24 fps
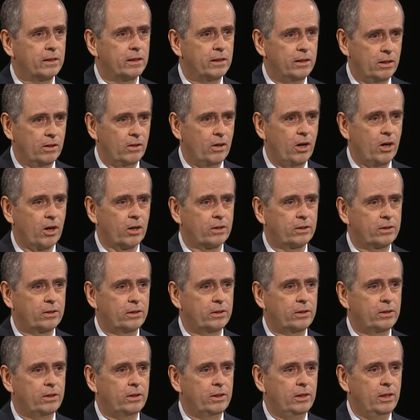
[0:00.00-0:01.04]
and knock.
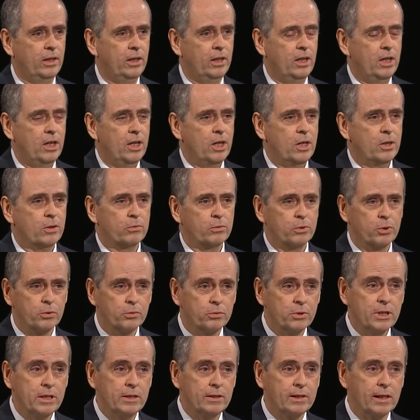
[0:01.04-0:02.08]
We
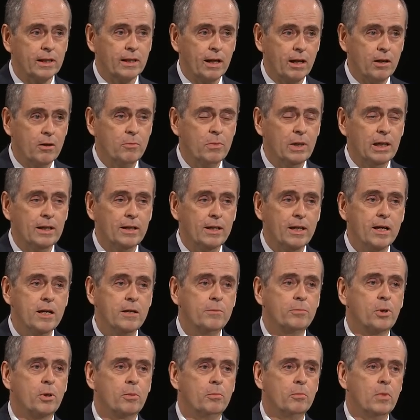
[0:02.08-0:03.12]
read that Alma
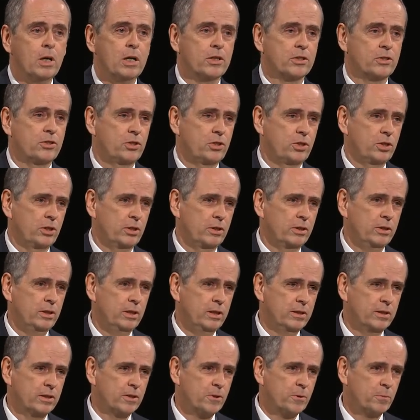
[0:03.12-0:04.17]
labored much
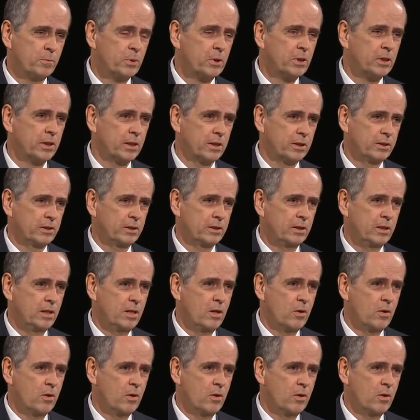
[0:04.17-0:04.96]
in the Spirit,